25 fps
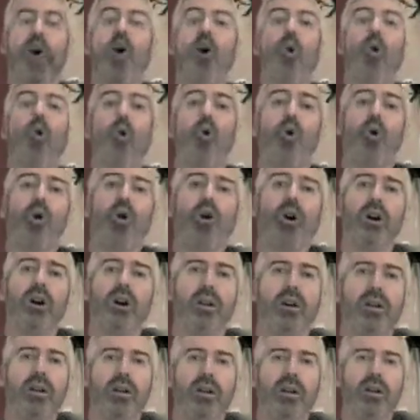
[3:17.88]
Or,
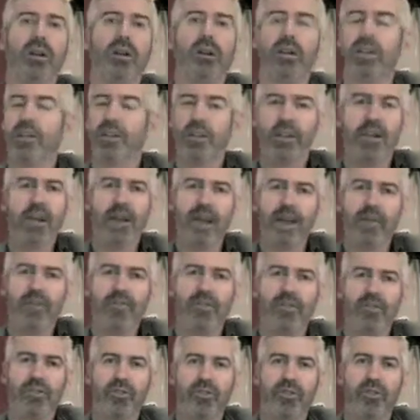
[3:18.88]
you don't have
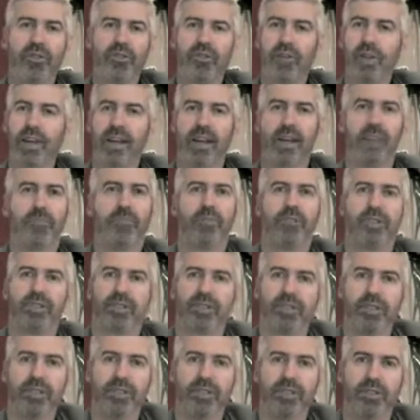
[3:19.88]
to do any
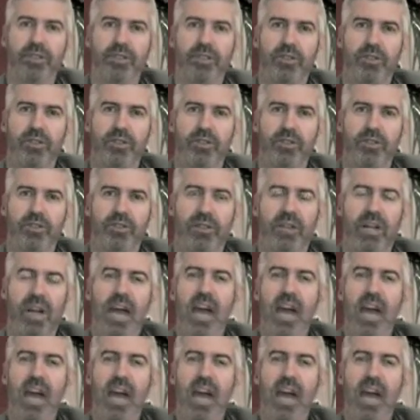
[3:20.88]
presentations at all.